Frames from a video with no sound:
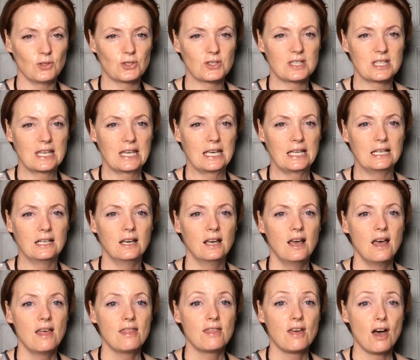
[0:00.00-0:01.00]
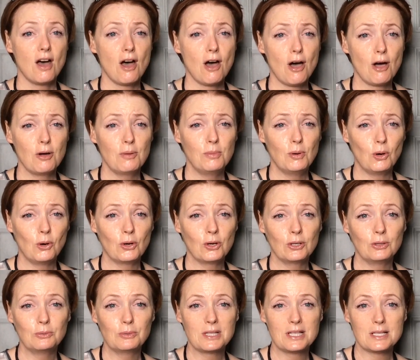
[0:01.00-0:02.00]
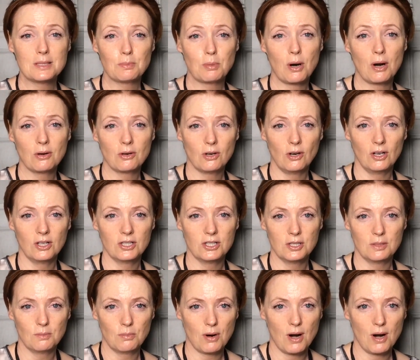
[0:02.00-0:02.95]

your skin. The jojoba oil with its pro-collagen,